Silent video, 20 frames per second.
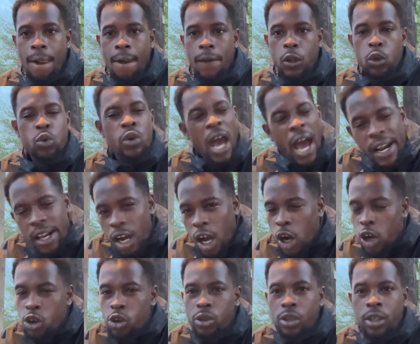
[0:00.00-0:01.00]
You got to
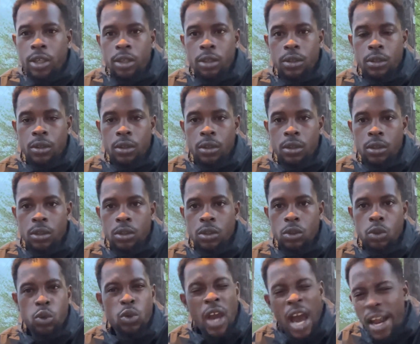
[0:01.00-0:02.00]
earn it.
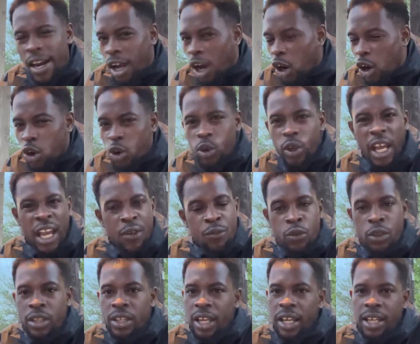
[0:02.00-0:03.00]
You got to earn
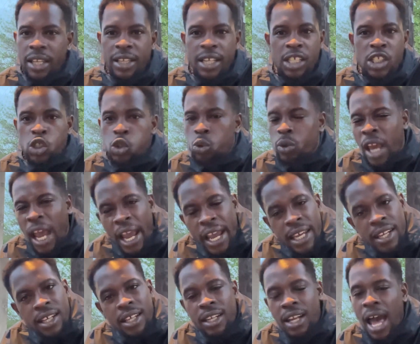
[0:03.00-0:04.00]
everything that you
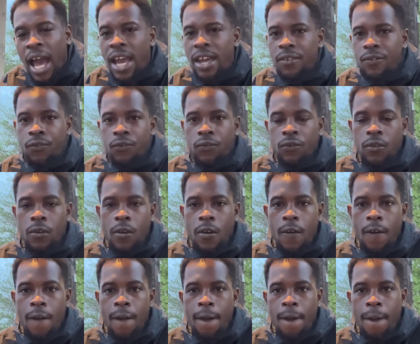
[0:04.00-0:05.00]
gain in life.
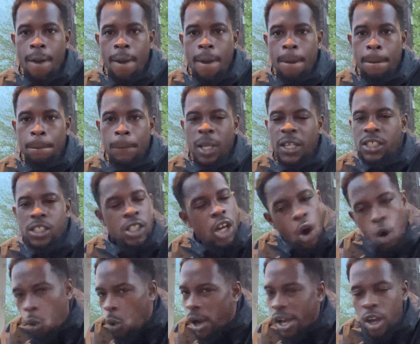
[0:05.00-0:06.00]
It's
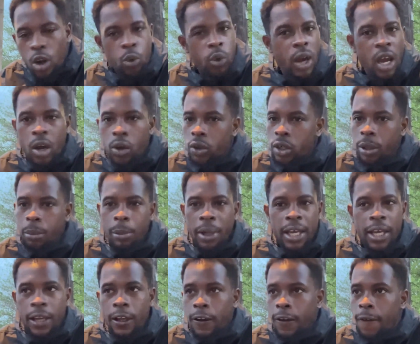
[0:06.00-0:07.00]
no way around it,
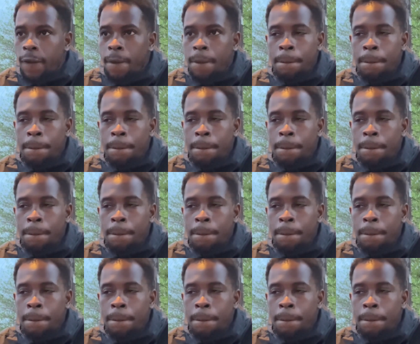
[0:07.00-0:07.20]
man.